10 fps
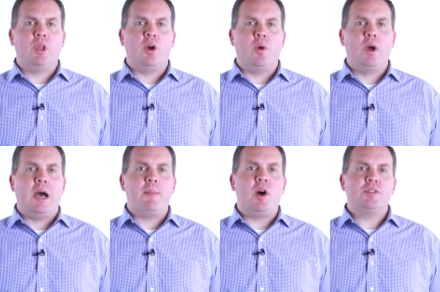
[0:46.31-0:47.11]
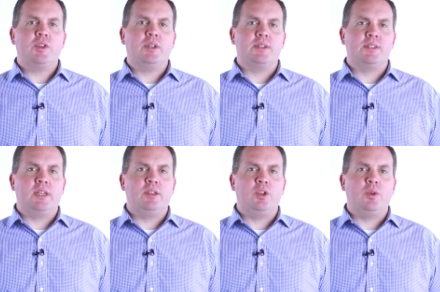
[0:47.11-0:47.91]
below, I'm also going to
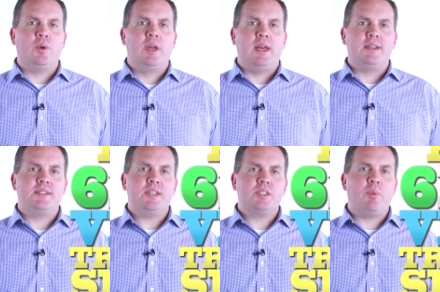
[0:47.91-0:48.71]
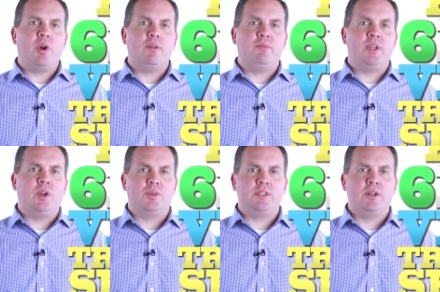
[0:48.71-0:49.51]
send you a six-part
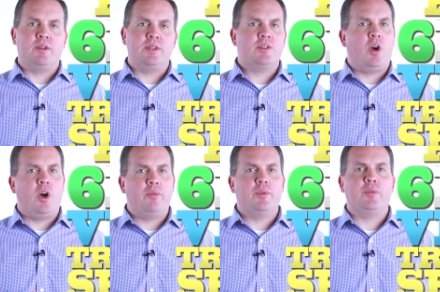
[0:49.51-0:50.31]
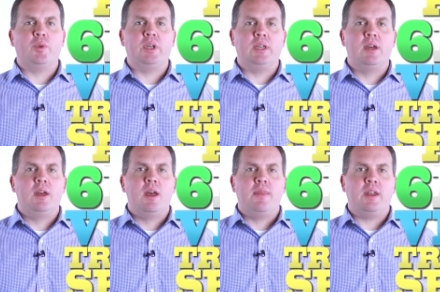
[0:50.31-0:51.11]
video series, all for free,
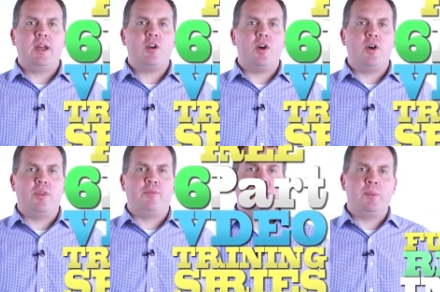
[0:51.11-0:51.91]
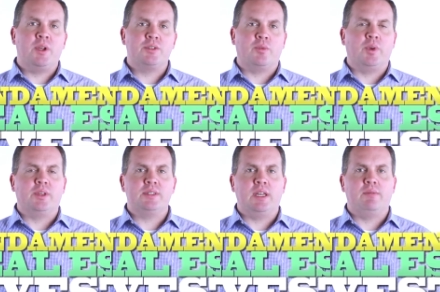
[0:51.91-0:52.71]
that I call the fundamentals of real
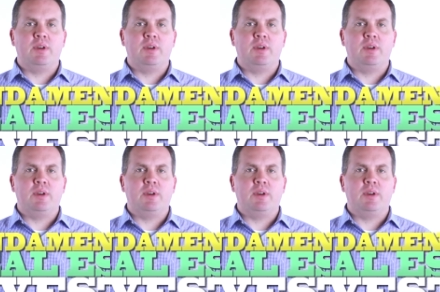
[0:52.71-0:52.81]
estate